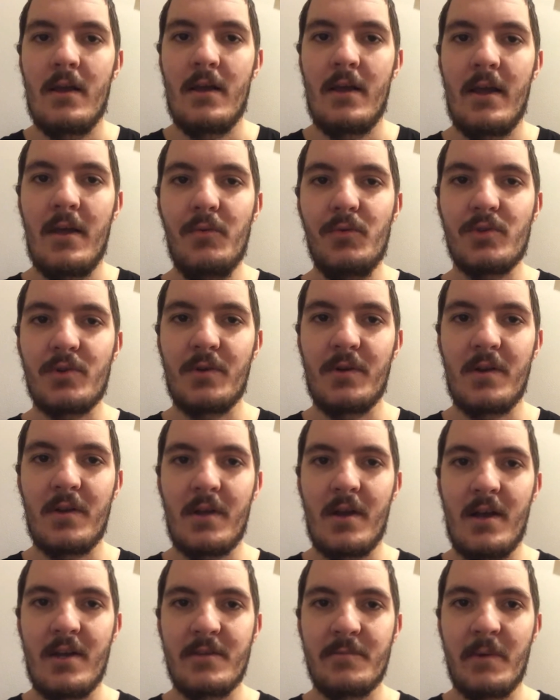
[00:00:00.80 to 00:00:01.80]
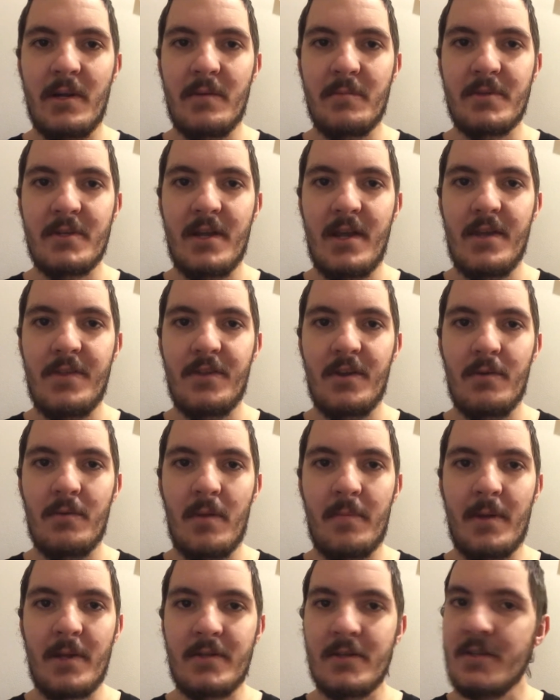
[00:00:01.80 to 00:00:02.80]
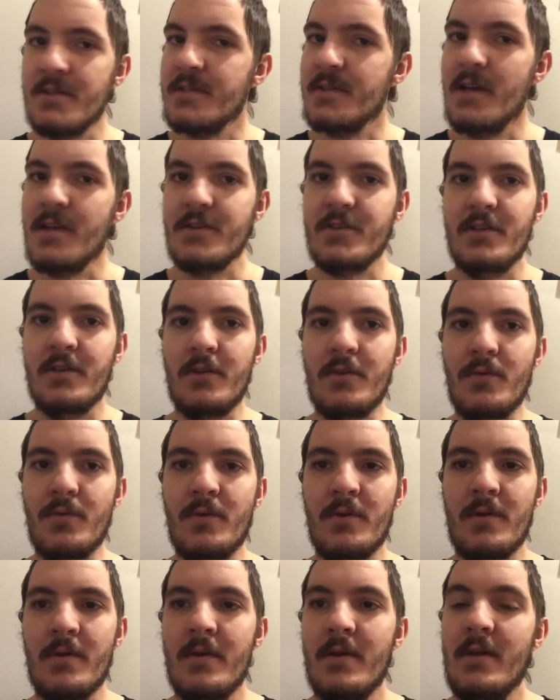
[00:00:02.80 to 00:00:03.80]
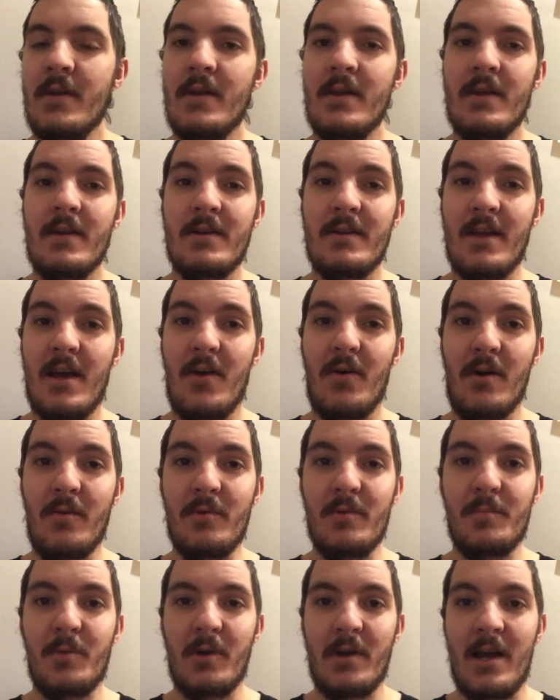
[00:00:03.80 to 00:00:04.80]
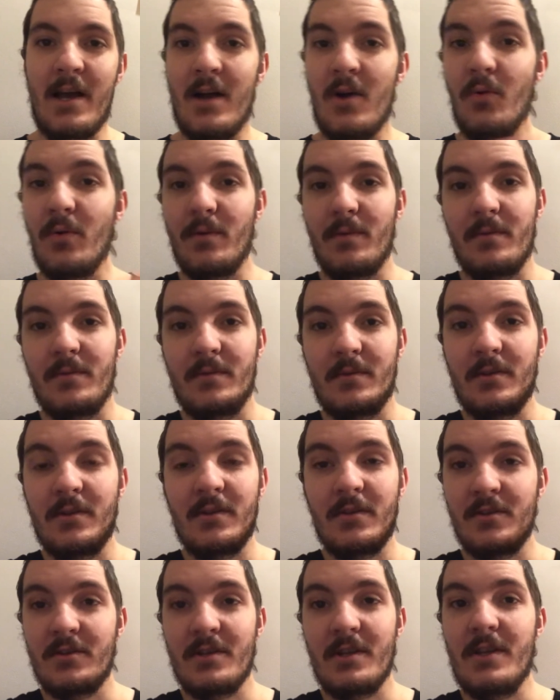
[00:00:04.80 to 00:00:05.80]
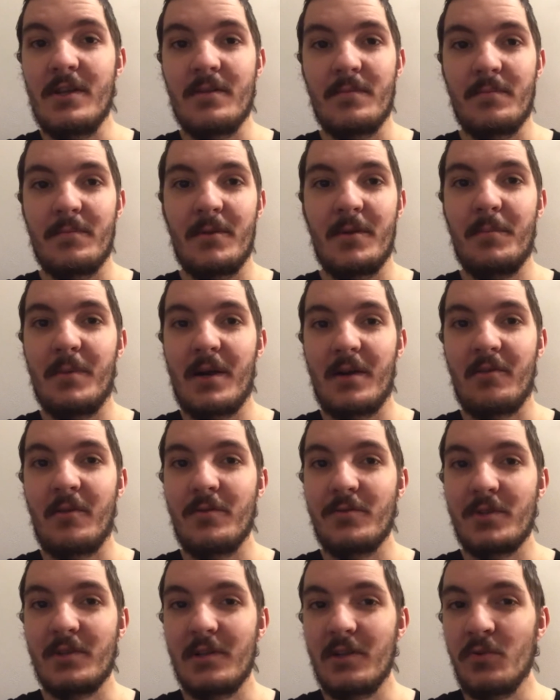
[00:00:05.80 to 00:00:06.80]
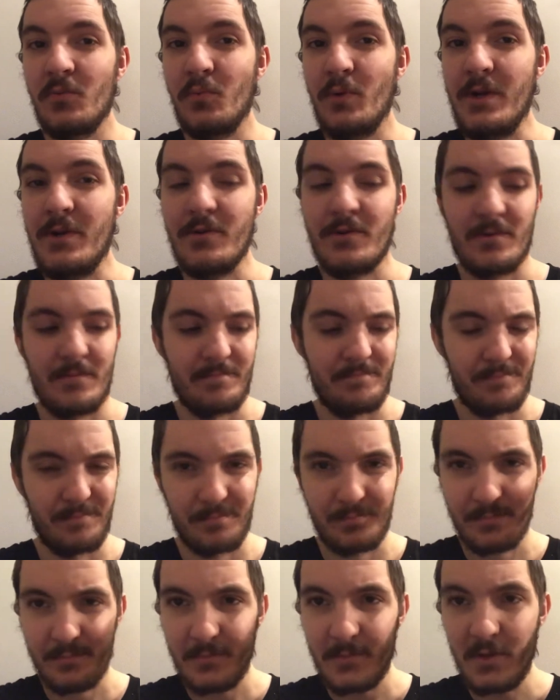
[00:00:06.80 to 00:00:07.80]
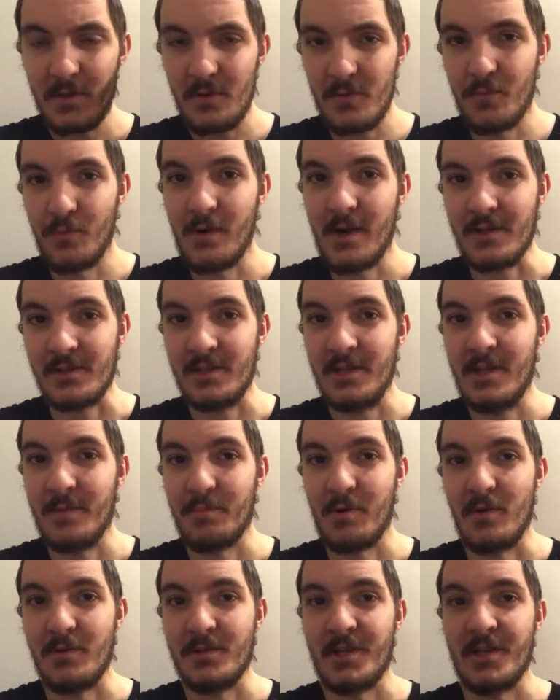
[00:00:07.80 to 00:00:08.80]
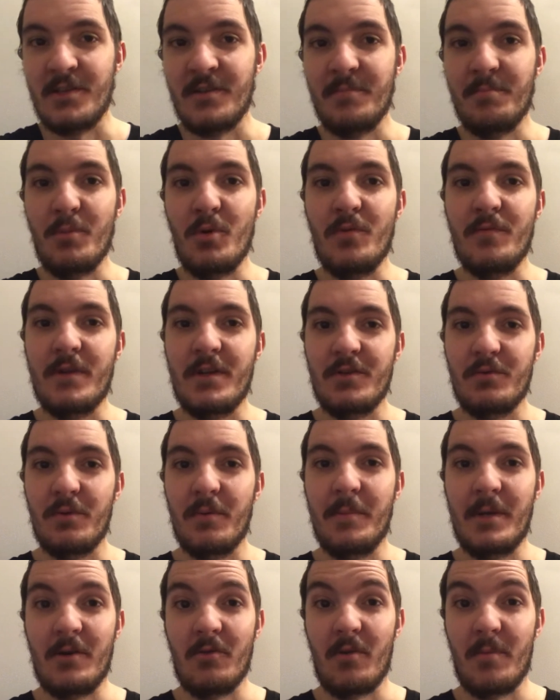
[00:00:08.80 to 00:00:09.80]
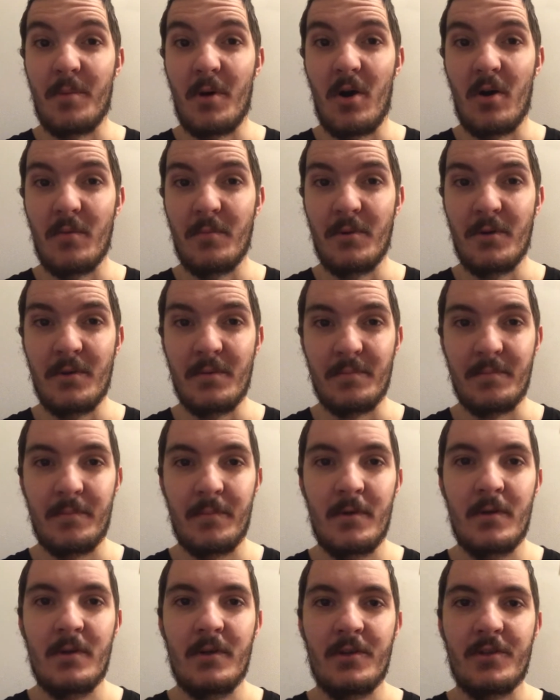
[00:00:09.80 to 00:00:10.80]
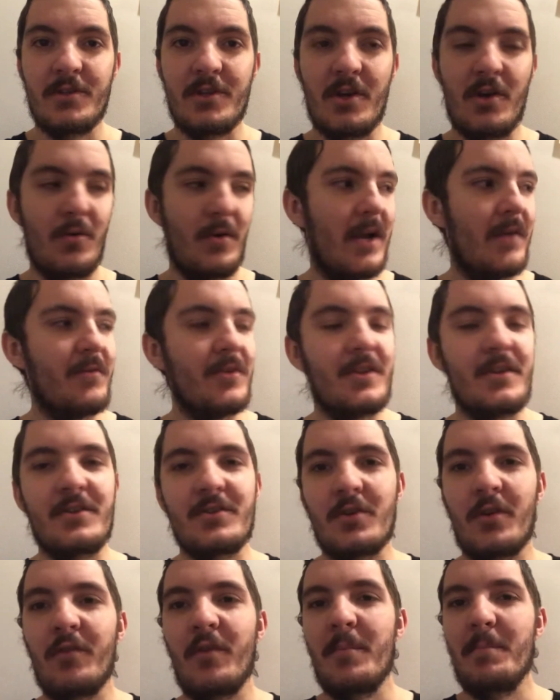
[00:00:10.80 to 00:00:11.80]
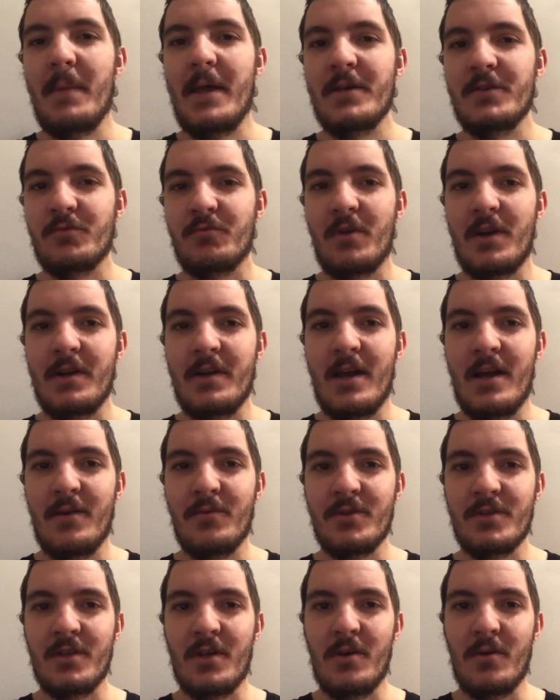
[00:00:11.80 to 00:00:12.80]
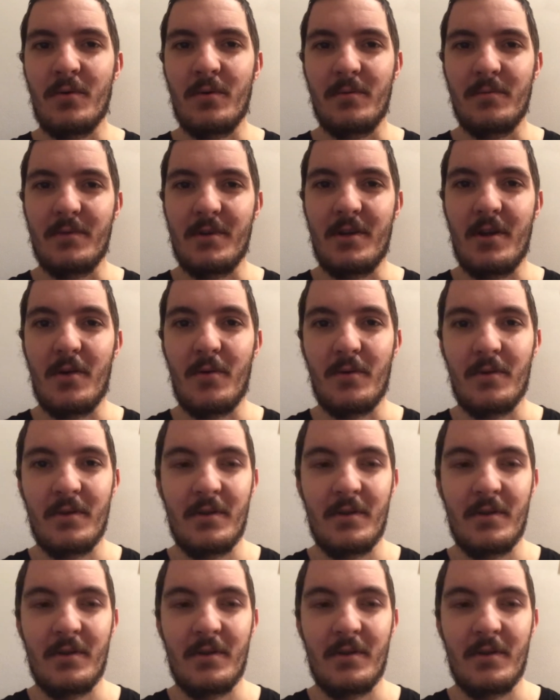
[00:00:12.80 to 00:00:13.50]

Hey, what's going on guys? My name is Nathan, I'm back to Snack Saloon. Now, I will point out, you can see the background's a little weird. We're actually in the process of moving to a bigger apartment, so everything's sort of a mess right now, so, you know,